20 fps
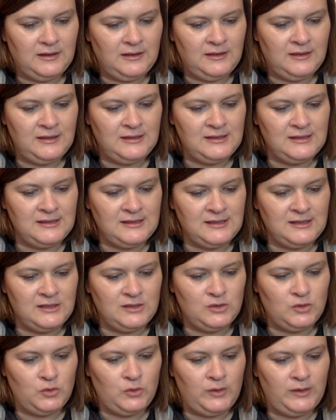this is the
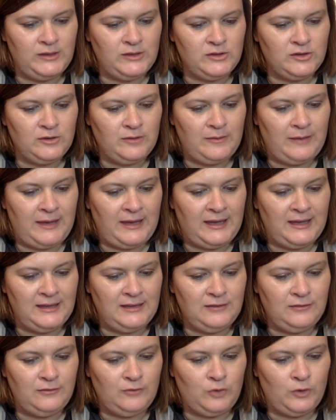Tweezer
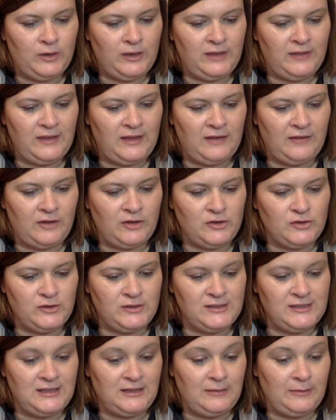Man 40th Anniversary
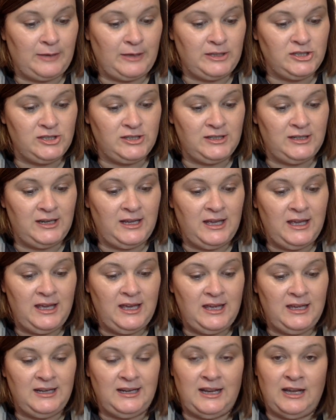Celebration
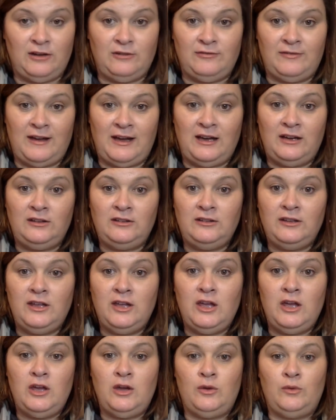Nail File.
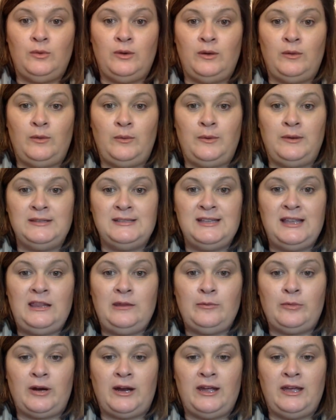Well, when we
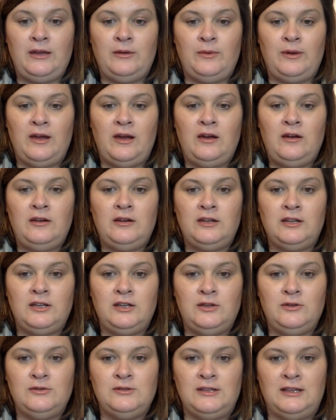celebrate, we all could
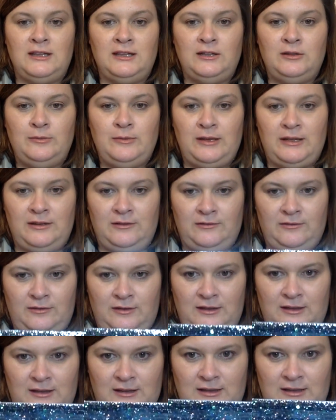use a little bit of
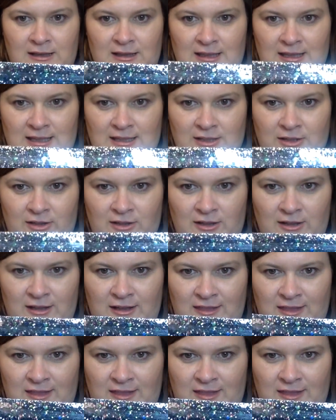glitter. Look